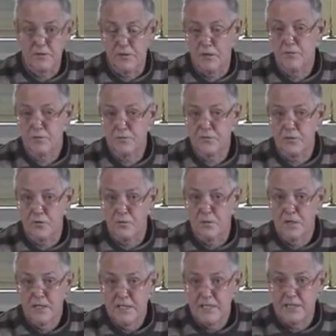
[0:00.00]
the novel
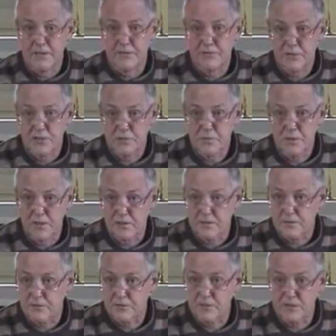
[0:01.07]
form in the first
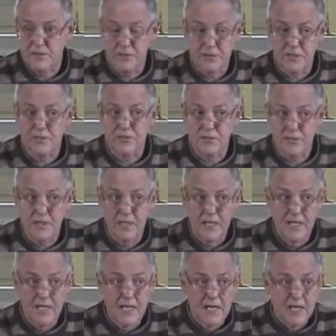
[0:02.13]
part of the 20th century
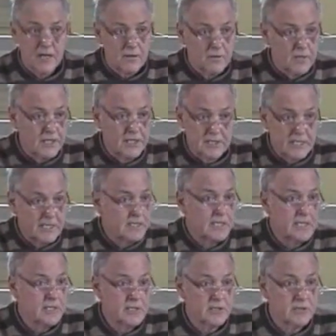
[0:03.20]
is
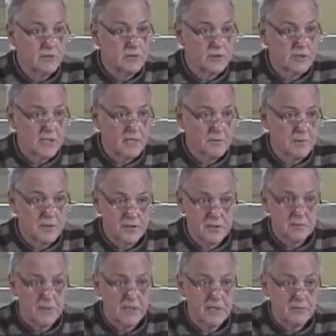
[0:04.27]
easy to understand
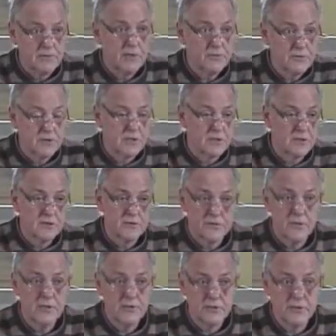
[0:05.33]
because they're making references to
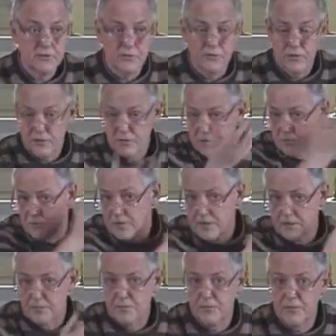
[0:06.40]
fairy stories which
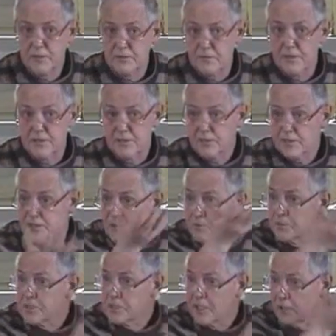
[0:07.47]
were written by the Greeks
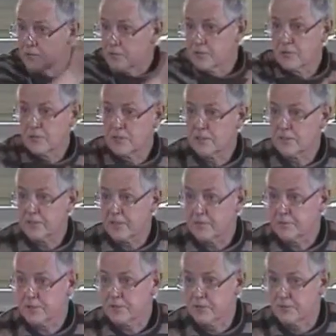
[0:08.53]
and which they all studied at
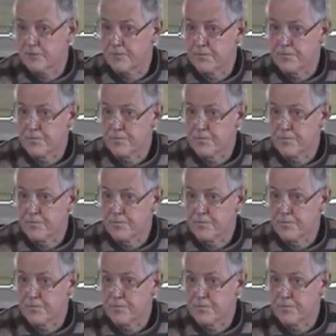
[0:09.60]
grammar school.